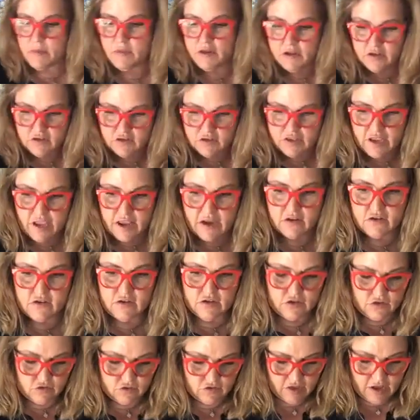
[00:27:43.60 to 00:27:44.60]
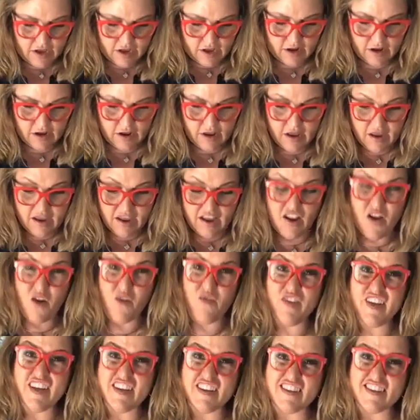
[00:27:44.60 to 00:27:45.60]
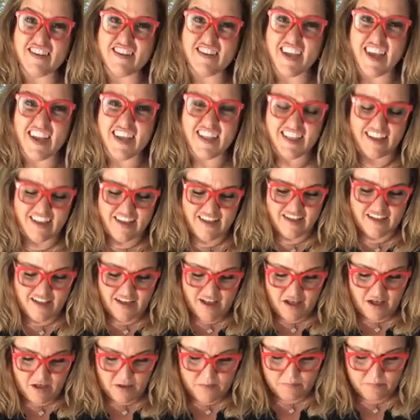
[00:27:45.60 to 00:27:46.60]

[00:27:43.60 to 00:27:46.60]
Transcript: so I'm going to just actually do that. And hopefully it doesn't take the,